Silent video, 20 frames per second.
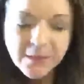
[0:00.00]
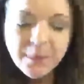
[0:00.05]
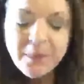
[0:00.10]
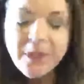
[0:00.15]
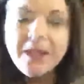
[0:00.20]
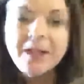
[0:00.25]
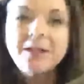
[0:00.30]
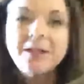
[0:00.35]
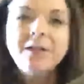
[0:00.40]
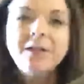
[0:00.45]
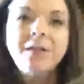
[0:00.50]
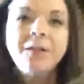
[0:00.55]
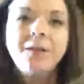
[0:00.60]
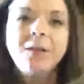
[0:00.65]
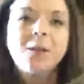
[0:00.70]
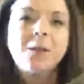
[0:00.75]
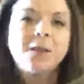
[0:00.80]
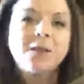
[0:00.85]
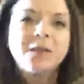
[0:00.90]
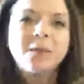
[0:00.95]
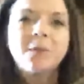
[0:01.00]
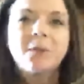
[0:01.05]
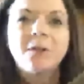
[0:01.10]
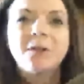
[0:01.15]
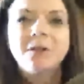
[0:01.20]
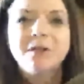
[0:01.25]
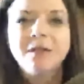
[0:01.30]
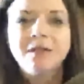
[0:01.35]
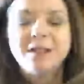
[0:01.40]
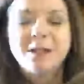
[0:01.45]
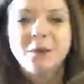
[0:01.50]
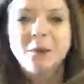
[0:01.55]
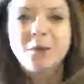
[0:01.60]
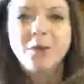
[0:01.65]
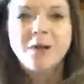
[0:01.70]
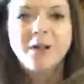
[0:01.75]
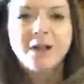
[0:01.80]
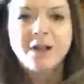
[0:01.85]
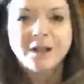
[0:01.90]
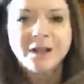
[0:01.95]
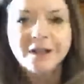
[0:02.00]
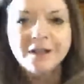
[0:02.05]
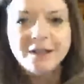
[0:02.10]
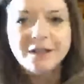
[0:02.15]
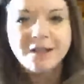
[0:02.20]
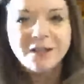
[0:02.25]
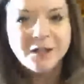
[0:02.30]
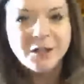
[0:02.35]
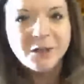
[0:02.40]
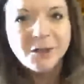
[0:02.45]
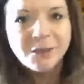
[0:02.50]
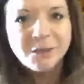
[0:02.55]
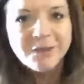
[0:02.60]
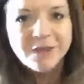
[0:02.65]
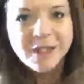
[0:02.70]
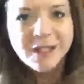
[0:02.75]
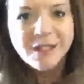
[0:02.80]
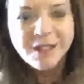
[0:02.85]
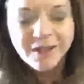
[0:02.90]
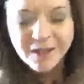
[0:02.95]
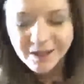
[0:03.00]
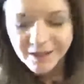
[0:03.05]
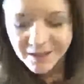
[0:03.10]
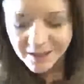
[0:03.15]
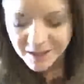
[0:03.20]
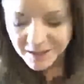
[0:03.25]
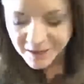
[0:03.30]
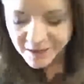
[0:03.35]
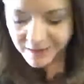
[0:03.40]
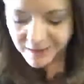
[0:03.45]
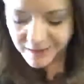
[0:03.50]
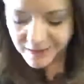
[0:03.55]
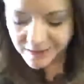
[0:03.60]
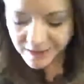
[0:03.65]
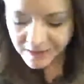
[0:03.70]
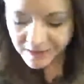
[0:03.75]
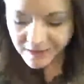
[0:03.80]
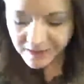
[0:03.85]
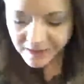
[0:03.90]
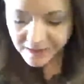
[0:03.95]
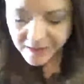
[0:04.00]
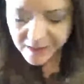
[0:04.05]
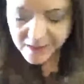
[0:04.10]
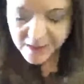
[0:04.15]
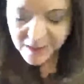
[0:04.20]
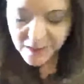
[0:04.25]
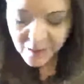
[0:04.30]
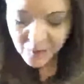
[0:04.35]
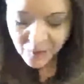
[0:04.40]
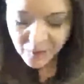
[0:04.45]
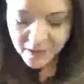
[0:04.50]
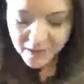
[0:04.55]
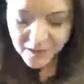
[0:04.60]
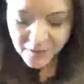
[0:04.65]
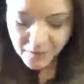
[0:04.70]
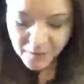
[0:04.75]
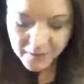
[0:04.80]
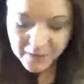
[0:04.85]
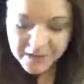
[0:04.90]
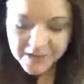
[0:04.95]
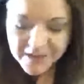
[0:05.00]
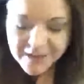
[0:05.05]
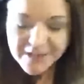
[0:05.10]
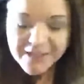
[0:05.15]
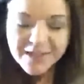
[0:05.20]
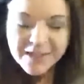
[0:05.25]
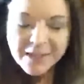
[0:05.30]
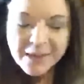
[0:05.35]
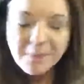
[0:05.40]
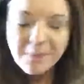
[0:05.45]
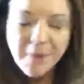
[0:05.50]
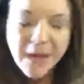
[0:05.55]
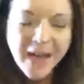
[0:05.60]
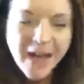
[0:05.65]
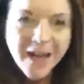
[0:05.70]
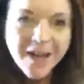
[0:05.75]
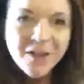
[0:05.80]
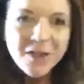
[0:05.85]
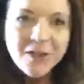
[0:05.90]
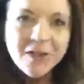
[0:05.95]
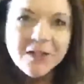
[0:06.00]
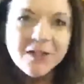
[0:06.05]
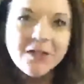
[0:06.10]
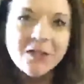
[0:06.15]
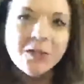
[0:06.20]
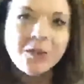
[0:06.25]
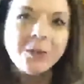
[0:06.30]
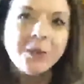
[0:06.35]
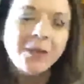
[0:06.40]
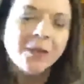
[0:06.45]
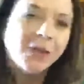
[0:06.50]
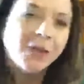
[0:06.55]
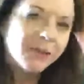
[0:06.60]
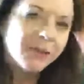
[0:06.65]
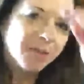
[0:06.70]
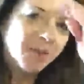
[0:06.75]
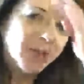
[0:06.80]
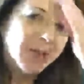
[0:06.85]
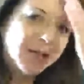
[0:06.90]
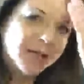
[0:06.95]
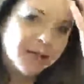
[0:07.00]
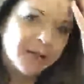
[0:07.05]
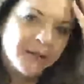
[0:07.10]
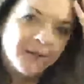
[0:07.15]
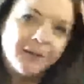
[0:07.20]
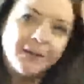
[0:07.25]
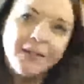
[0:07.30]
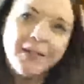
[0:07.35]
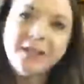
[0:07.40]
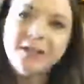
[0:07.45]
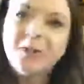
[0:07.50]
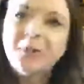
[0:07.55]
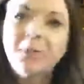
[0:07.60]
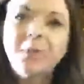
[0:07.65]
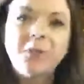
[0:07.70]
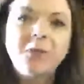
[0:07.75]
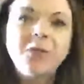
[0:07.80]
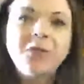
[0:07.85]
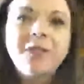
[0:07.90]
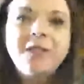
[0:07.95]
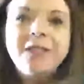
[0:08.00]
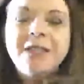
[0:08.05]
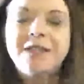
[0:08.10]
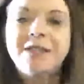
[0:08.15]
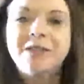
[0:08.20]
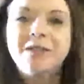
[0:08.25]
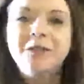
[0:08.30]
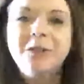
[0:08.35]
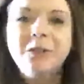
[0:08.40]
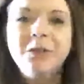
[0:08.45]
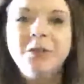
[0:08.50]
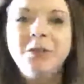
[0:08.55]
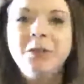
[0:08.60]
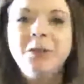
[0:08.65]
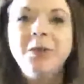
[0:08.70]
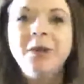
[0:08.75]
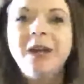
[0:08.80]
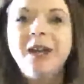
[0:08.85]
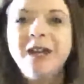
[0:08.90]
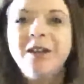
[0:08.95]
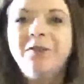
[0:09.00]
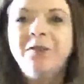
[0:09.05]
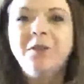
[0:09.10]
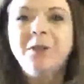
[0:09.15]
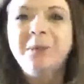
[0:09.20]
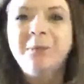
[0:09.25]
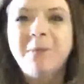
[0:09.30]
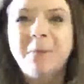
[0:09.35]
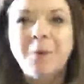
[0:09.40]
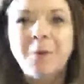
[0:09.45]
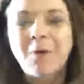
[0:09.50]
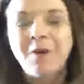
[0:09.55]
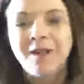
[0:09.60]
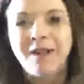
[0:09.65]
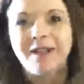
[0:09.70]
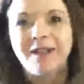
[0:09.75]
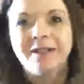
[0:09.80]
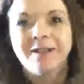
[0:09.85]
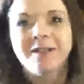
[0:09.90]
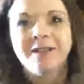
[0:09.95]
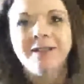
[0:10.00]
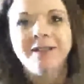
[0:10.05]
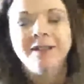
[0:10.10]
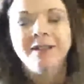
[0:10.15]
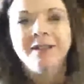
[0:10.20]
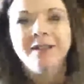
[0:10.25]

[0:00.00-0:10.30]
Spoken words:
It's because of the Lord's mercies that we're not consumed. His faithfulness, his compassions do not fail. His mercy is new every morning.